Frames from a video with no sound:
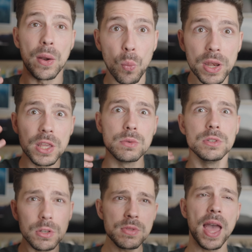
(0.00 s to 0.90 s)
And when you
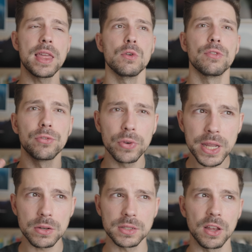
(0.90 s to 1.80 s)
do that, you free
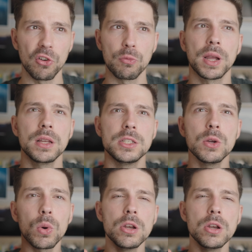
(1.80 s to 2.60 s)
yourself because you